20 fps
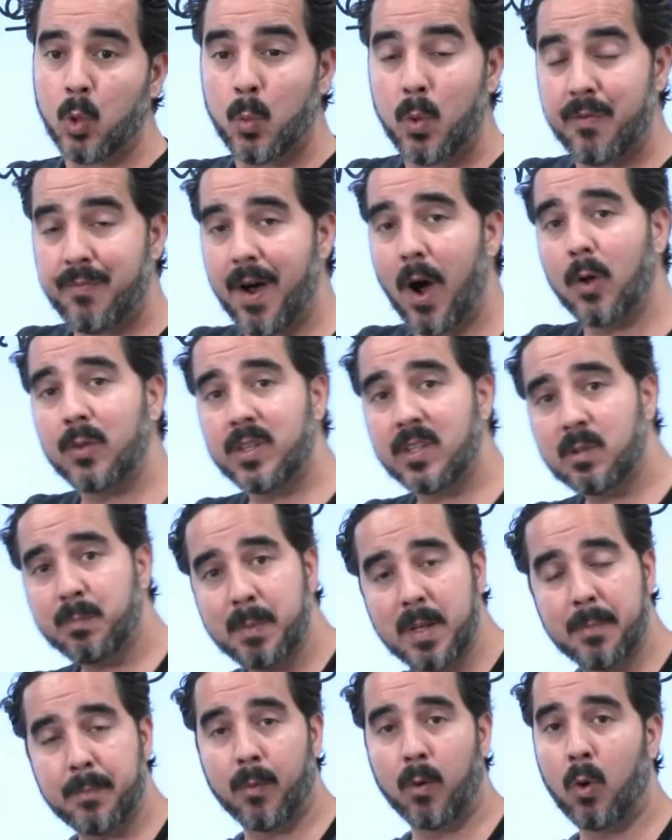Without these
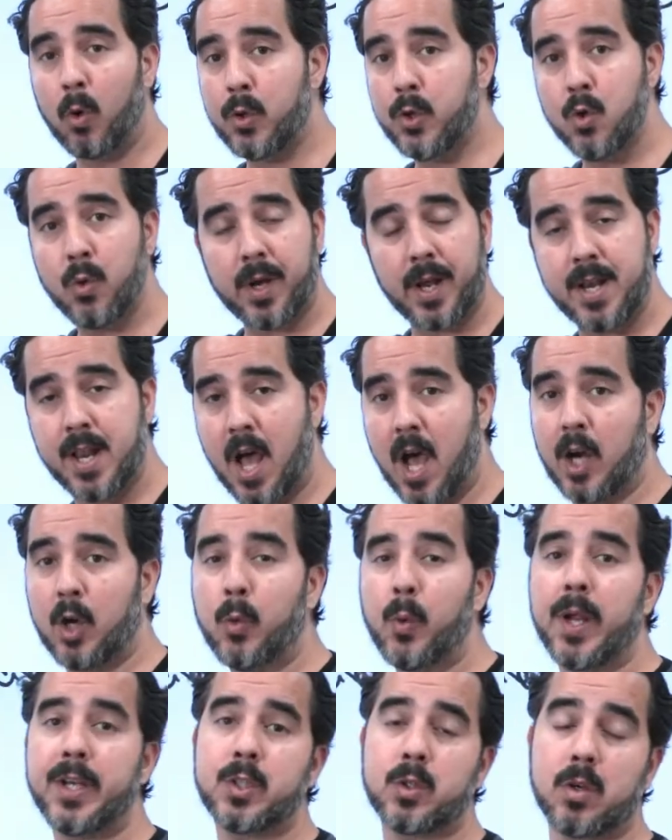people, you cannot
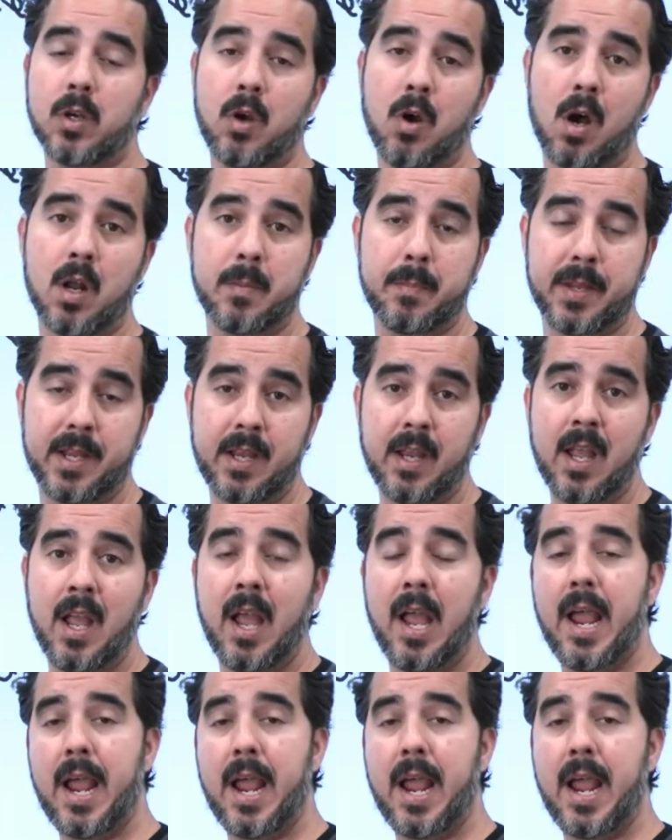create your economy,